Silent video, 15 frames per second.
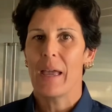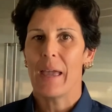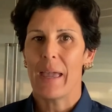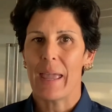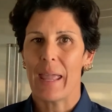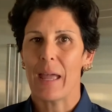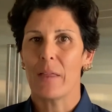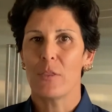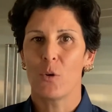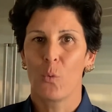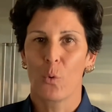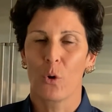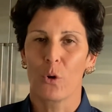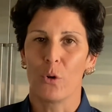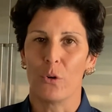and the
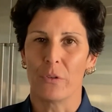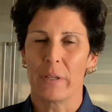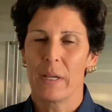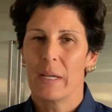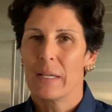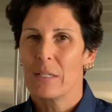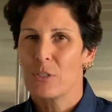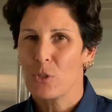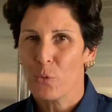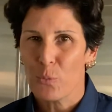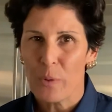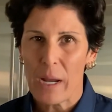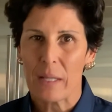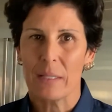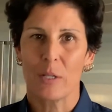world,
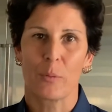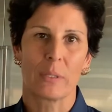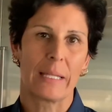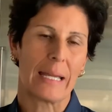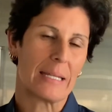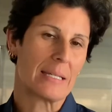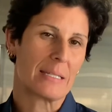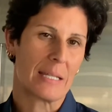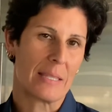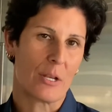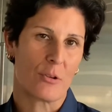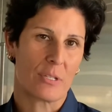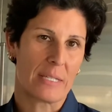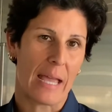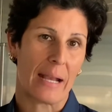directly related to their
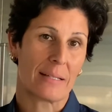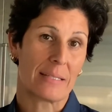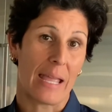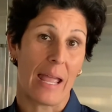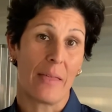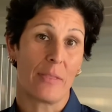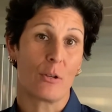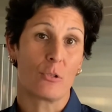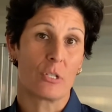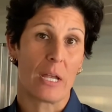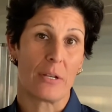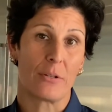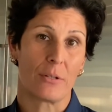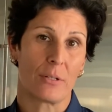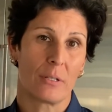sex and their
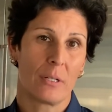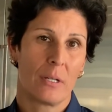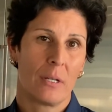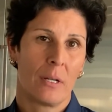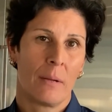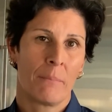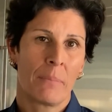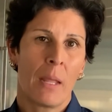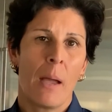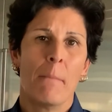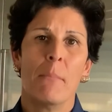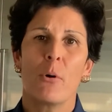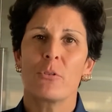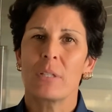gender. Most